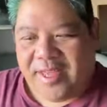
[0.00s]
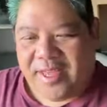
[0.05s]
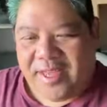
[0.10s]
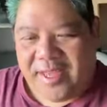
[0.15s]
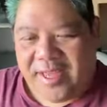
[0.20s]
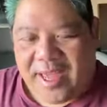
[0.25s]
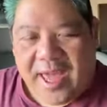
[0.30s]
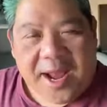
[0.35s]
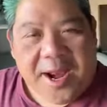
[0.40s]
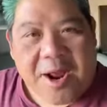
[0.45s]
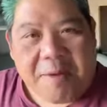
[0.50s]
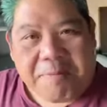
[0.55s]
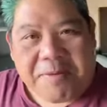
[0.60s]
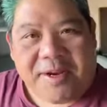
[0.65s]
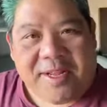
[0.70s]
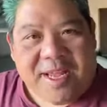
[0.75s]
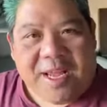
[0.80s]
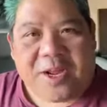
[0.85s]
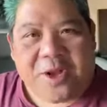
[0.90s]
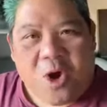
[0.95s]
get up and
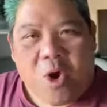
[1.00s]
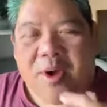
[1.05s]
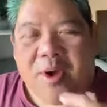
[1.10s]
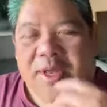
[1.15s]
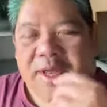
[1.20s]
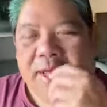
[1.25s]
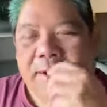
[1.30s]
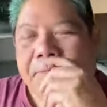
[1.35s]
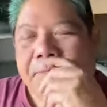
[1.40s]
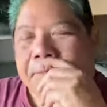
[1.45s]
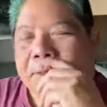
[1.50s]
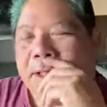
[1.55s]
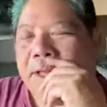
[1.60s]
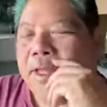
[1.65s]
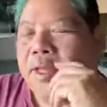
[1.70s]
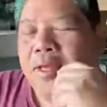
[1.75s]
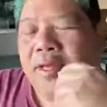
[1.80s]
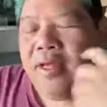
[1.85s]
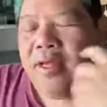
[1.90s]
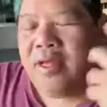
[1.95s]
get going. And
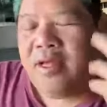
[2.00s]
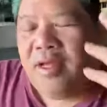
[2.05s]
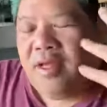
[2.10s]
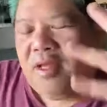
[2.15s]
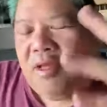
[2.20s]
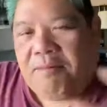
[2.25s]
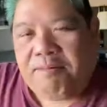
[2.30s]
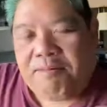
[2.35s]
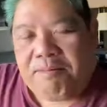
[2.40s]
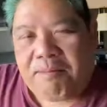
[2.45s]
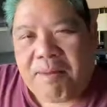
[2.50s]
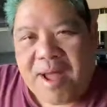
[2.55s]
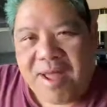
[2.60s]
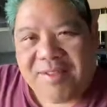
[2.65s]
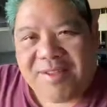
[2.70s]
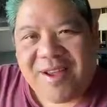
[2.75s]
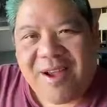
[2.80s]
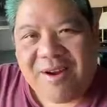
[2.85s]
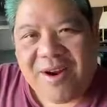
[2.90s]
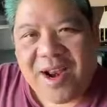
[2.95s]
my
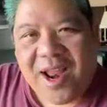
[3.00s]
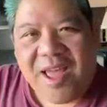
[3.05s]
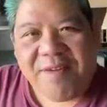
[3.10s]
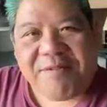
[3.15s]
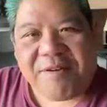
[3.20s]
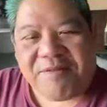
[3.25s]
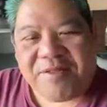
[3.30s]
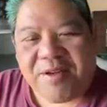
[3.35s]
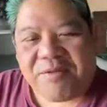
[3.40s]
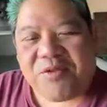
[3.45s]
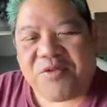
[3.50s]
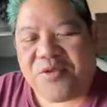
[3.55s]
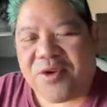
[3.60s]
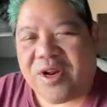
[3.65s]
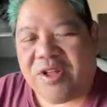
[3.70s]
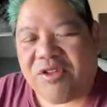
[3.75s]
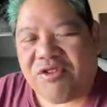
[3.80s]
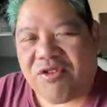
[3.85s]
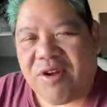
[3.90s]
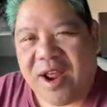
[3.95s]
entire life, I've never really
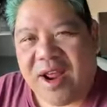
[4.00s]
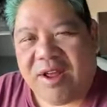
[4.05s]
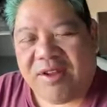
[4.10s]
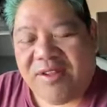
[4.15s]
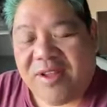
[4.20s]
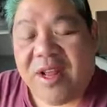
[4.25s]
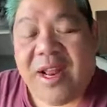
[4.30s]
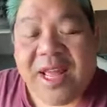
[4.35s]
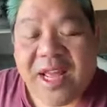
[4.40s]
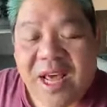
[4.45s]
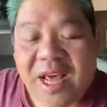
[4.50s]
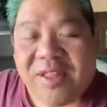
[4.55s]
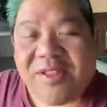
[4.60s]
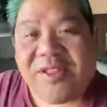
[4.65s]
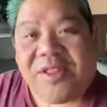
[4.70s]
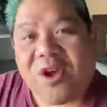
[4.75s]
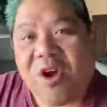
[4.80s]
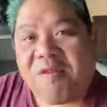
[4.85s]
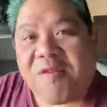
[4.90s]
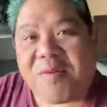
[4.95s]
drank. Until I got into the
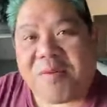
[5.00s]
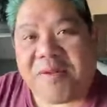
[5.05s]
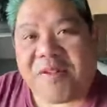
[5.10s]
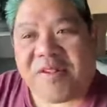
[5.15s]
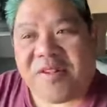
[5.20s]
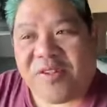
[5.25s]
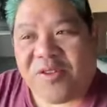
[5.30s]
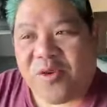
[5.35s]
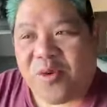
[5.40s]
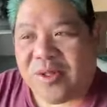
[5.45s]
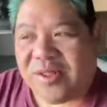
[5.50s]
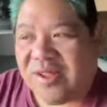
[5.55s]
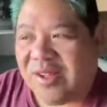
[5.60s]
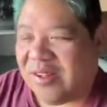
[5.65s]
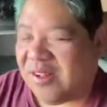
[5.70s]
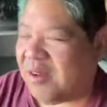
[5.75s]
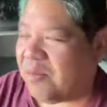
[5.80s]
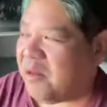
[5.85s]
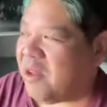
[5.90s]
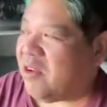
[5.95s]
coffee business
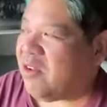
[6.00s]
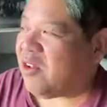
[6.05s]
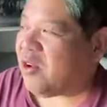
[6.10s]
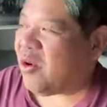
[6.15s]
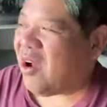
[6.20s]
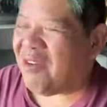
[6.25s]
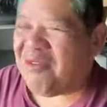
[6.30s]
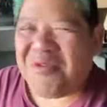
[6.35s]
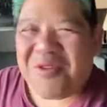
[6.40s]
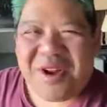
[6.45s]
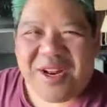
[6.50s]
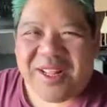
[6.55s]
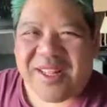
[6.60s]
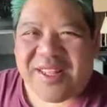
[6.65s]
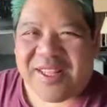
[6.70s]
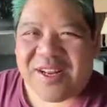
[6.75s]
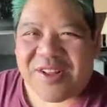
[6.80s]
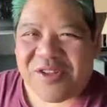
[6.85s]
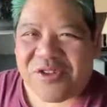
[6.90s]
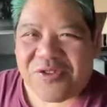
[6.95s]
20-some years ago, I really
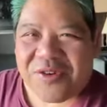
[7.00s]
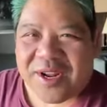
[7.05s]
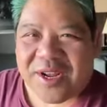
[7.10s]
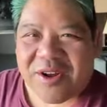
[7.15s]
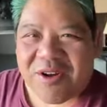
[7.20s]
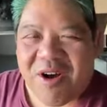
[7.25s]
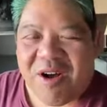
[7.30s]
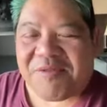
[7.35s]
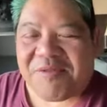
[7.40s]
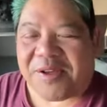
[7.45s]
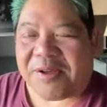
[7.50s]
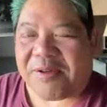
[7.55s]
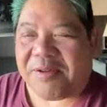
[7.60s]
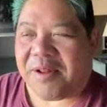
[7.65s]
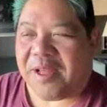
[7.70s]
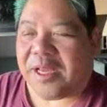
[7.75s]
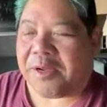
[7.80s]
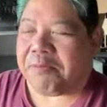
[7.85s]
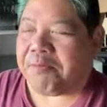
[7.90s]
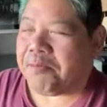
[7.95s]
didn't drink coffee.
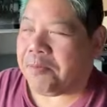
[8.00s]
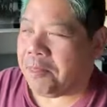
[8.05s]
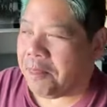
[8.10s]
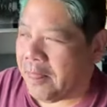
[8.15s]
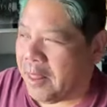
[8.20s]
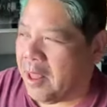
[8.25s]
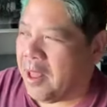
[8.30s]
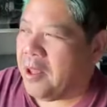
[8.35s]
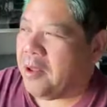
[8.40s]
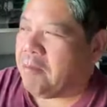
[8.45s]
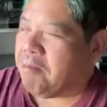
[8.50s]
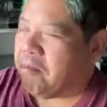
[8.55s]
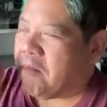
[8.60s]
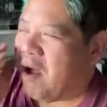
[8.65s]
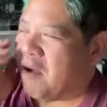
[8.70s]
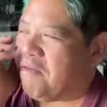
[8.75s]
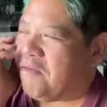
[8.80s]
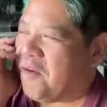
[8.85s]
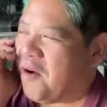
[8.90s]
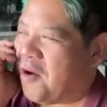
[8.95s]
Like, my
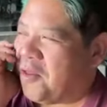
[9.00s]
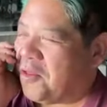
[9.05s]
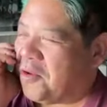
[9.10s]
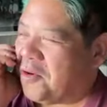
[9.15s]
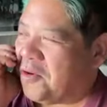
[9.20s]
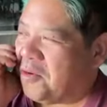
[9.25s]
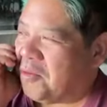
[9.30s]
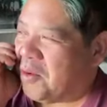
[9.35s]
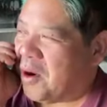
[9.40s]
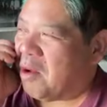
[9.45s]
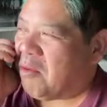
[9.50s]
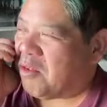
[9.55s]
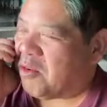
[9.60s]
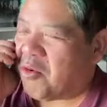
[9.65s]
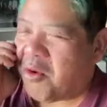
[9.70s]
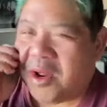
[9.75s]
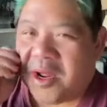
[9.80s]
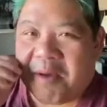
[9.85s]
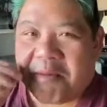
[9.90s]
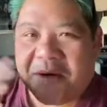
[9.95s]
father, when I was
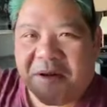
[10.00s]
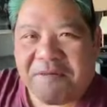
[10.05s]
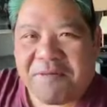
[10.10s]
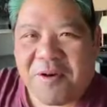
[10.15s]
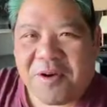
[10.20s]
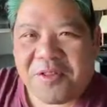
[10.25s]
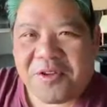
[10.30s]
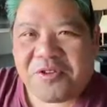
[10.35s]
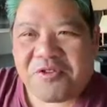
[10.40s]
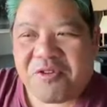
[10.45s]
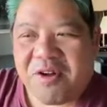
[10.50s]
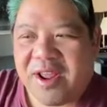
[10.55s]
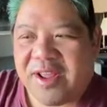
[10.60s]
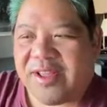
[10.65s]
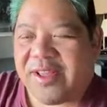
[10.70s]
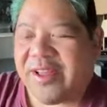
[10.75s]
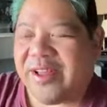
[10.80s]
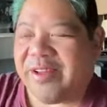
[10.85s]
growing up, my father drank